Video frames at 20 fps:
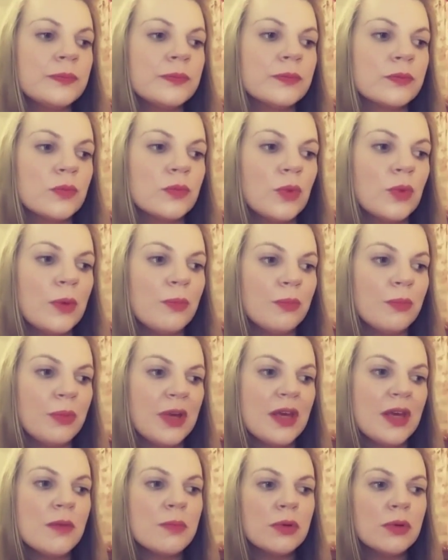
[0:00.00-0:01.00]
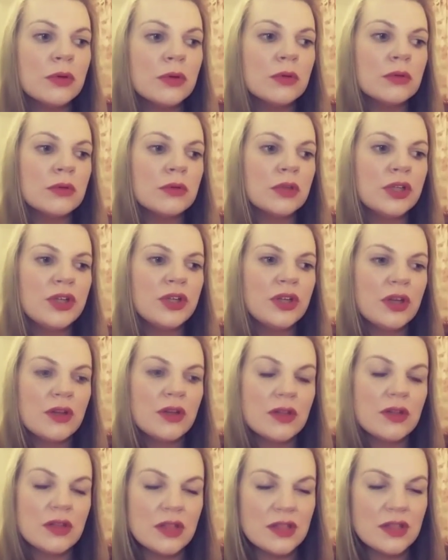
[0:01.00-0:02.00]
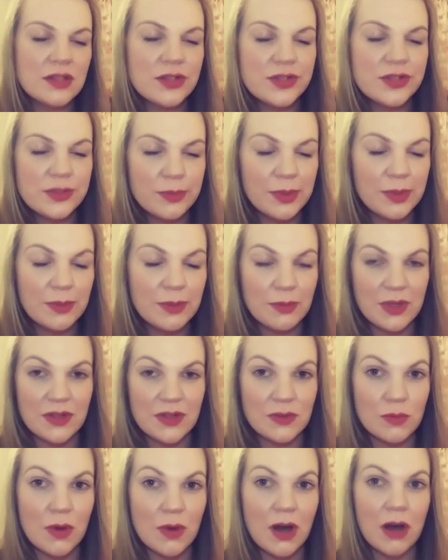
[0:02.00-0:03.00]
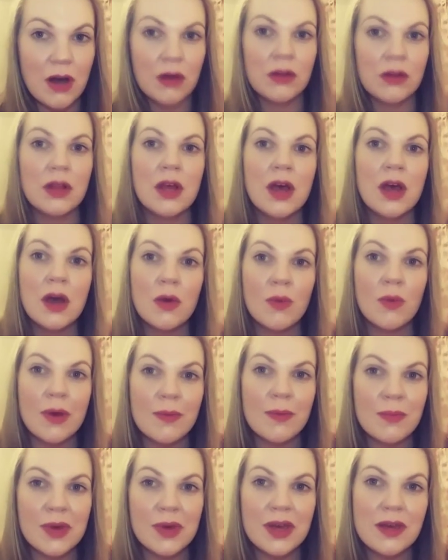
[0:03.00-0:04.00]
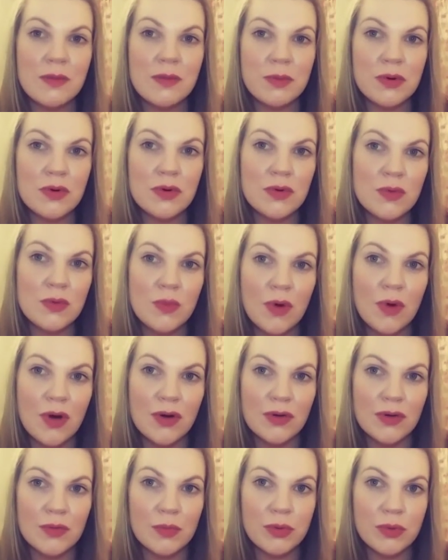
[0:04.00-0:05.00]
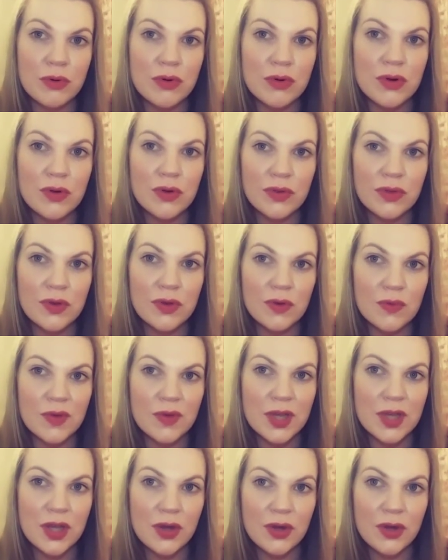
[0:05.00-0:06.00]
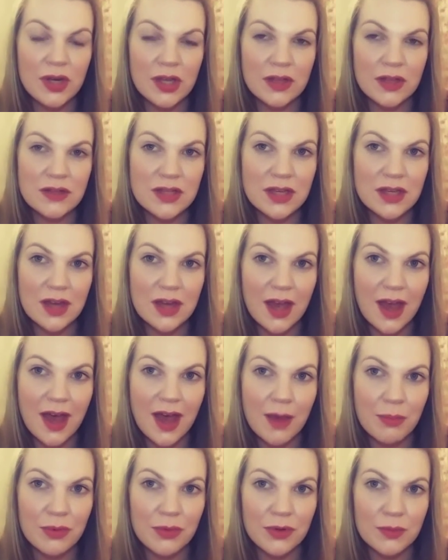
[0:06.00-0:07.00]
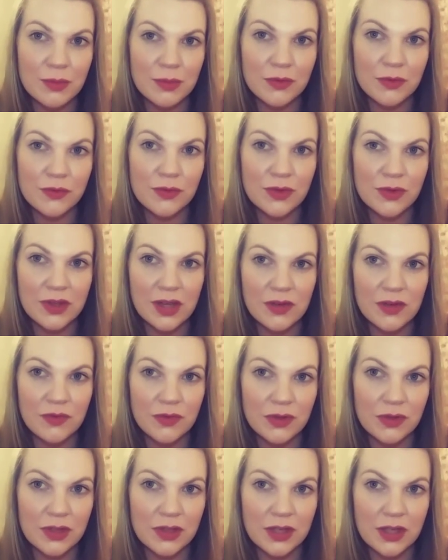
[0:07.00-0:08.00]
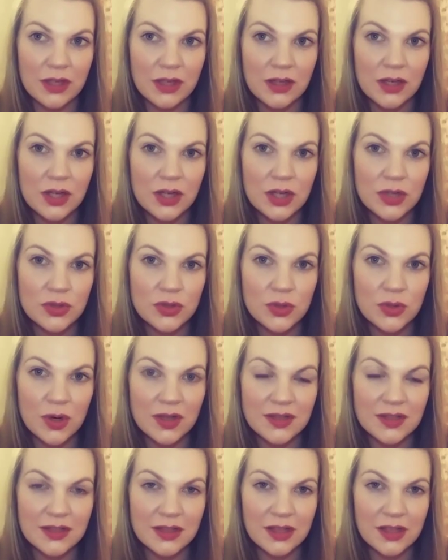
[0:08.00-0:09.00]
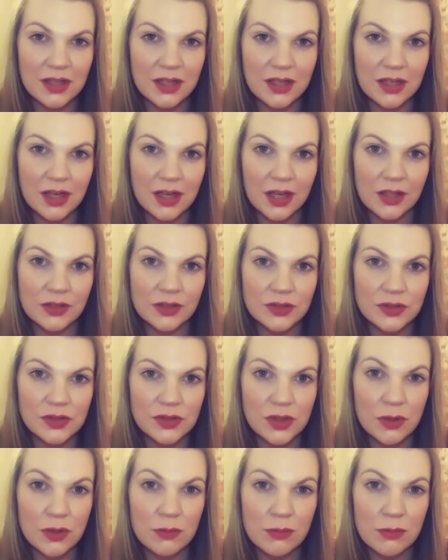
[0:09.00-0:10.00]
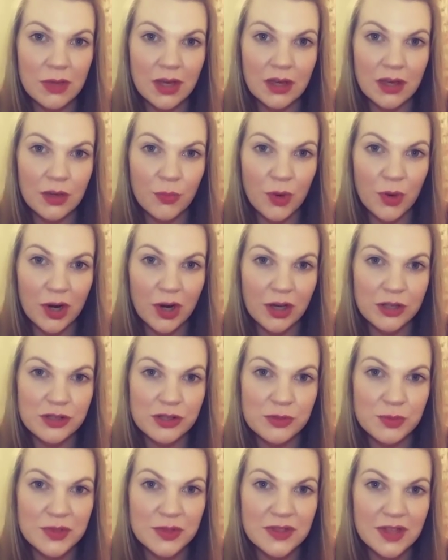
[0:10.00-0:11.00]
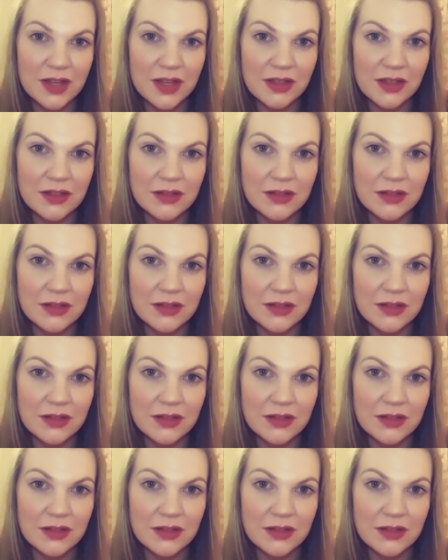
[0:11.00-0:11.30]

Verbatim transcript: when people, and you know, this used to be me as well, when people want proof that reunion's going to happen before they fully trust in it and commit 100%